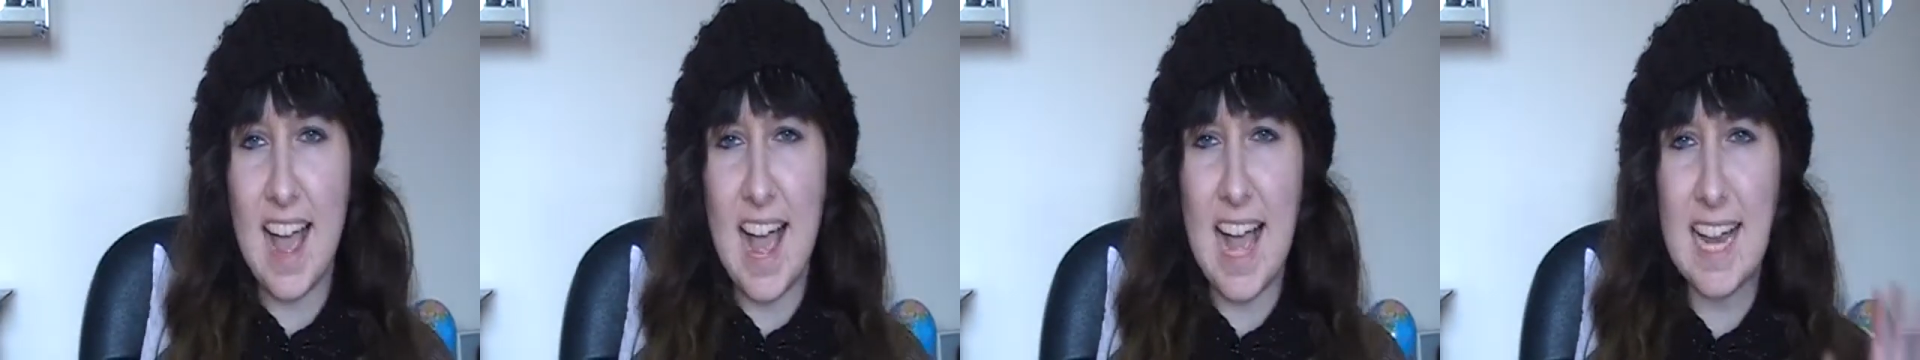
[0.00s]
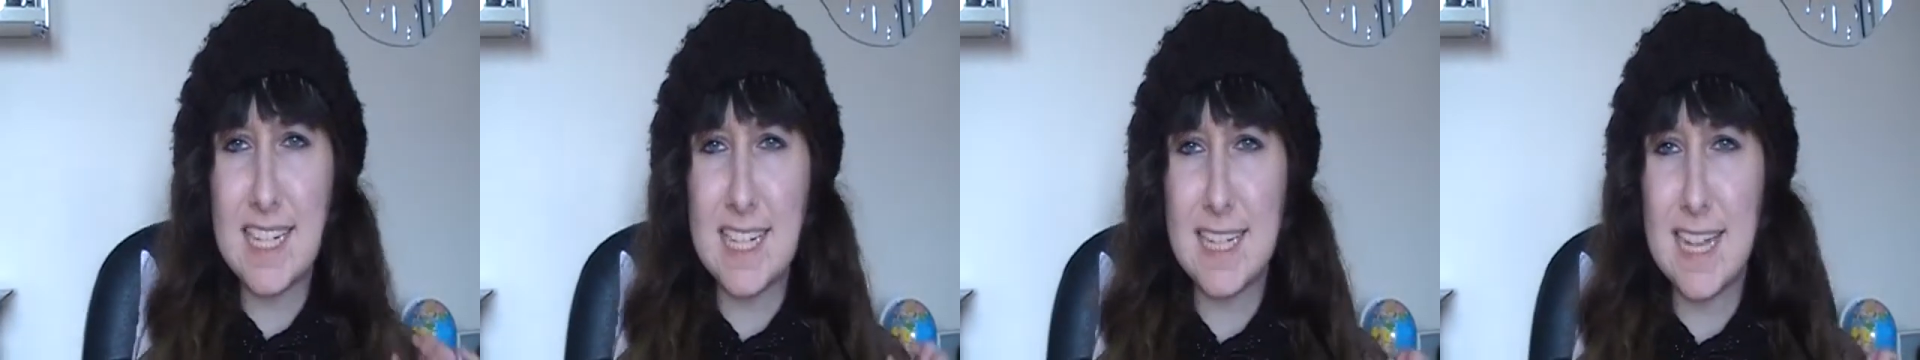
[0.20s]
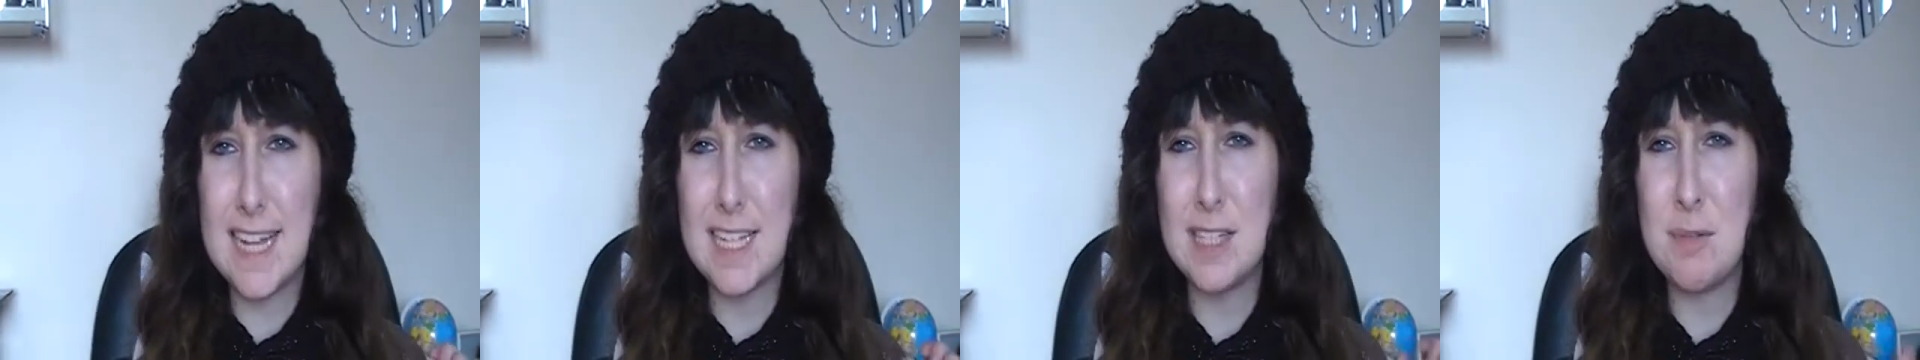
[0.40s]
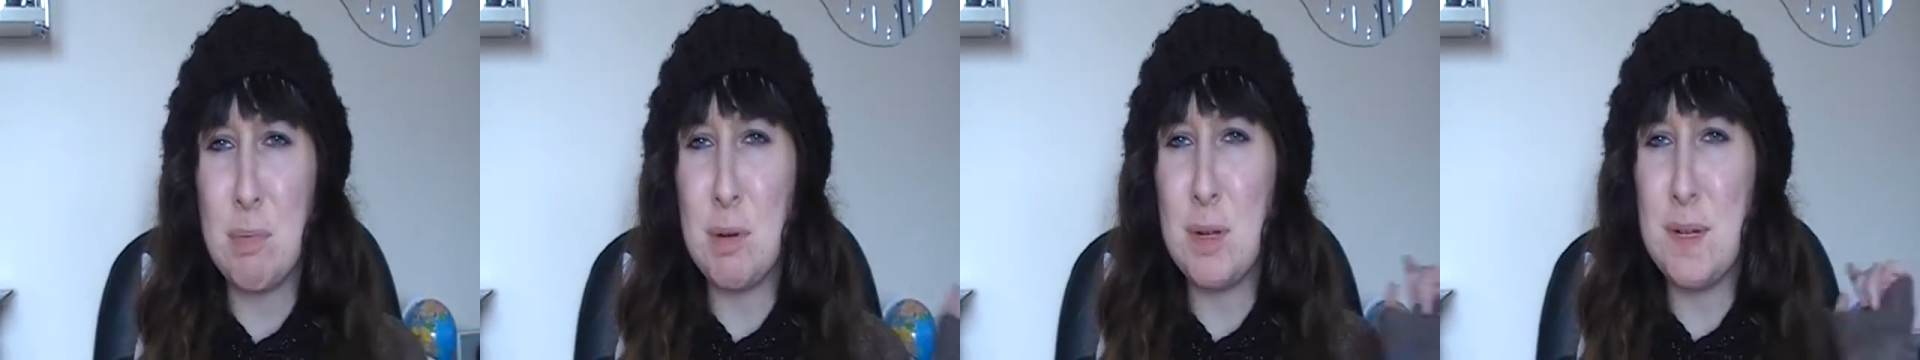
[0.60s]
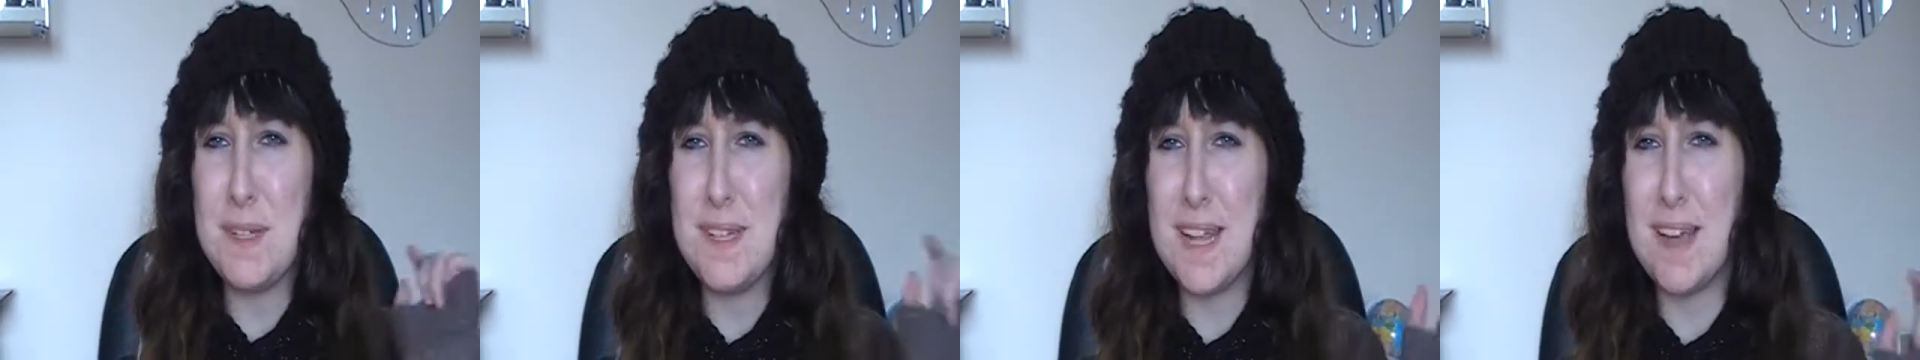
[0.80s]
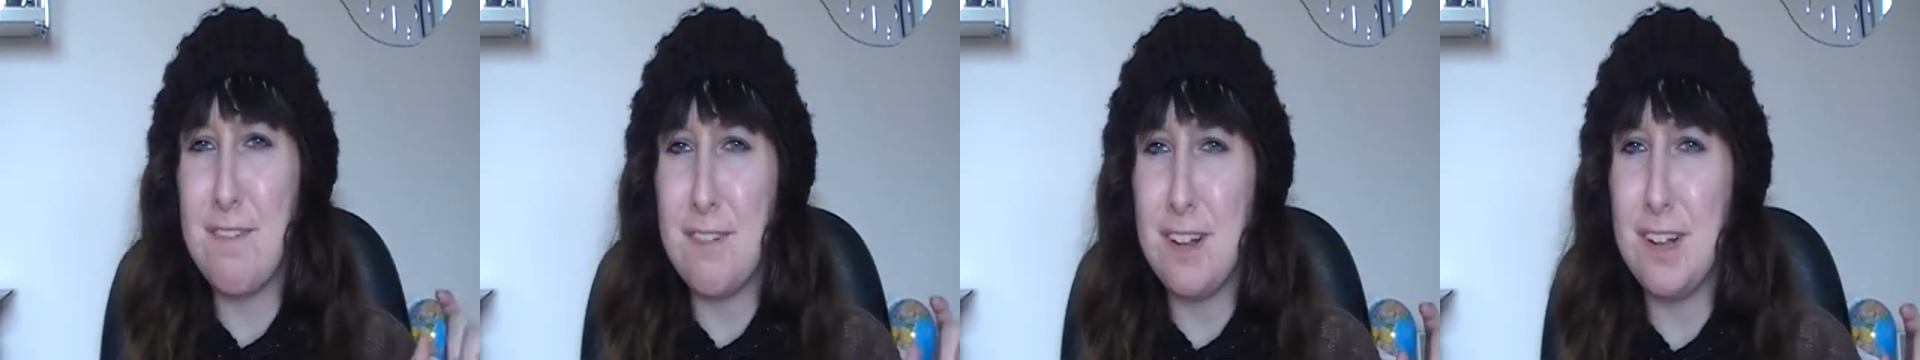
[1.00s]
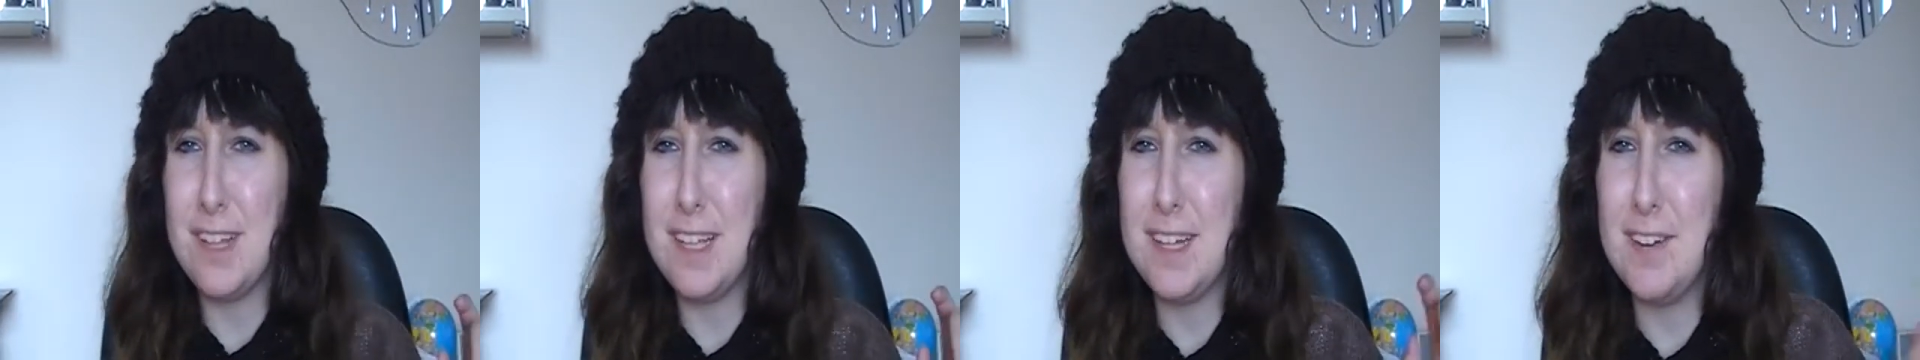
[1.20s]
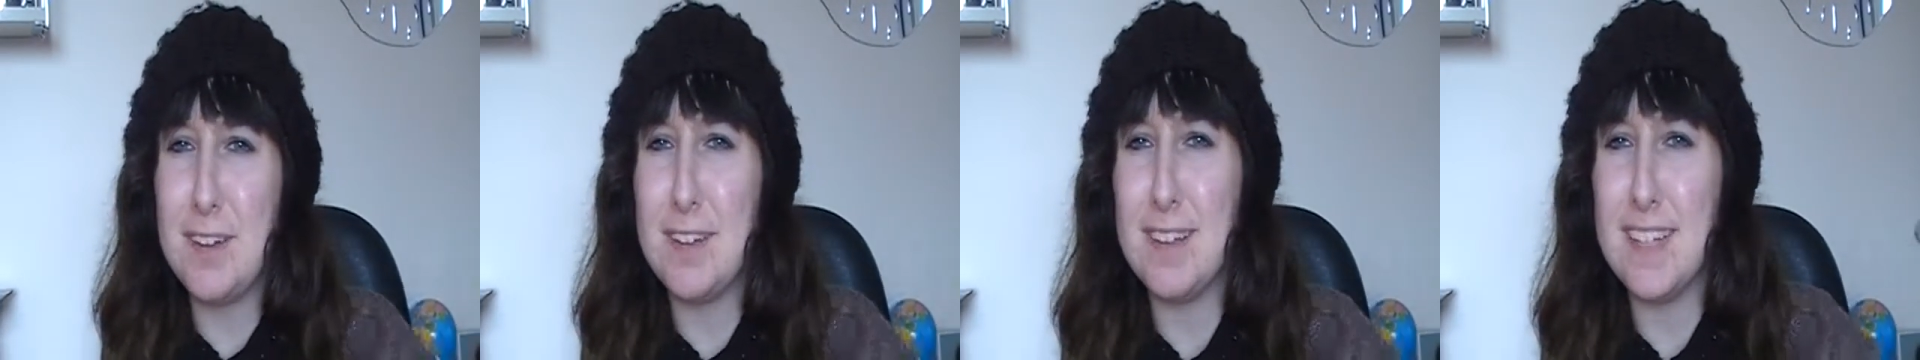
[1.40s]
And last but definitely
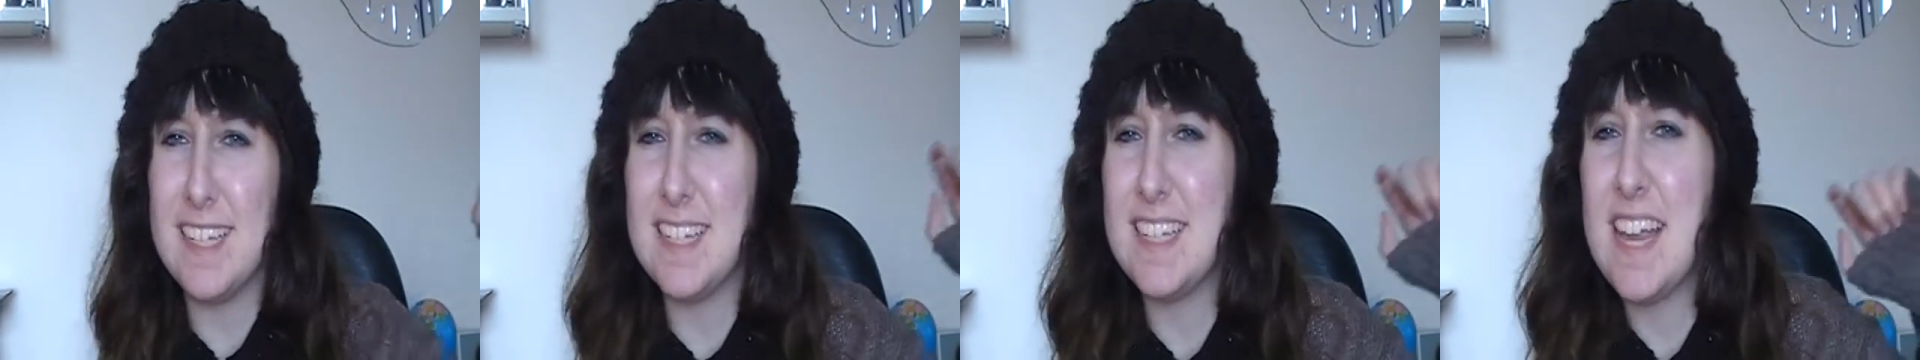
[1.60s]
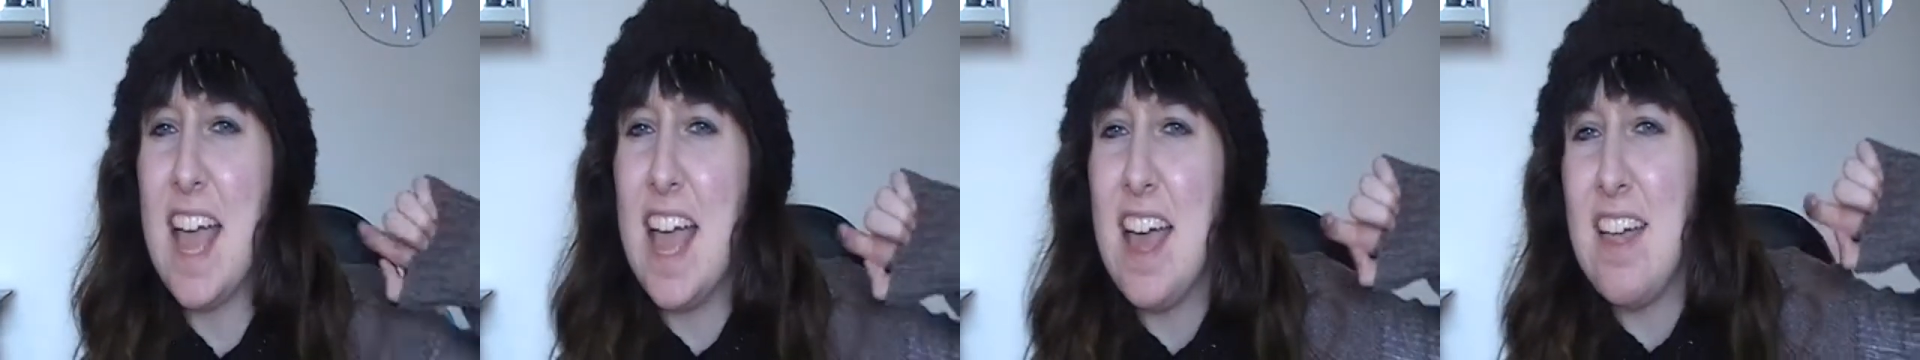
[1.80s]
not least,